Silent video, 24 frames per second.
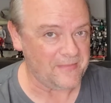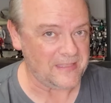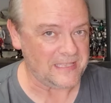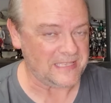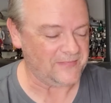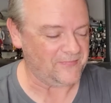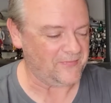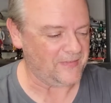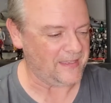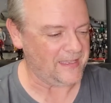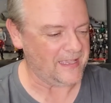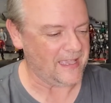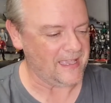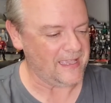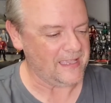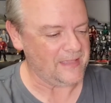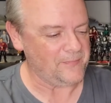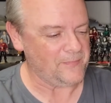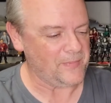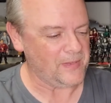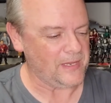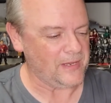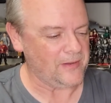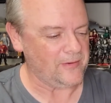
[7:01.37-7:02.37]
this figure,
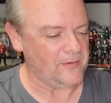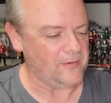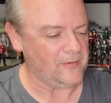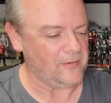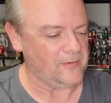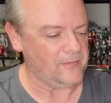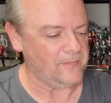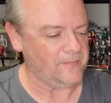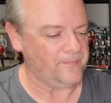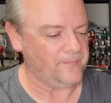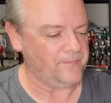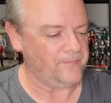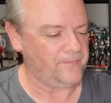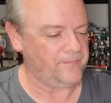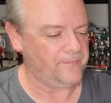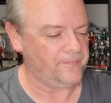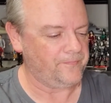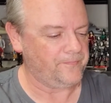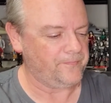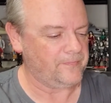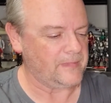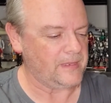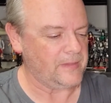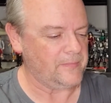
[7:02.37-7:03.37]
Imperial
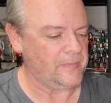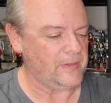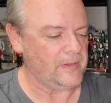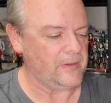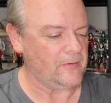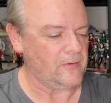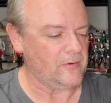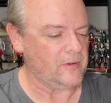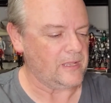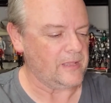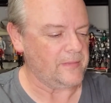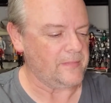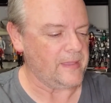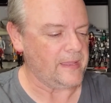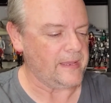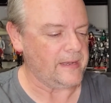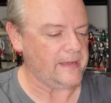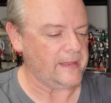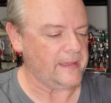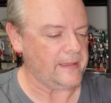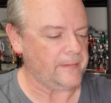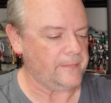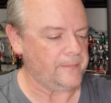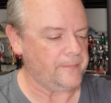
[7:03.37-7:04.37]

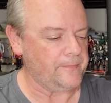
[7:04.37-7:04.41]
Commander.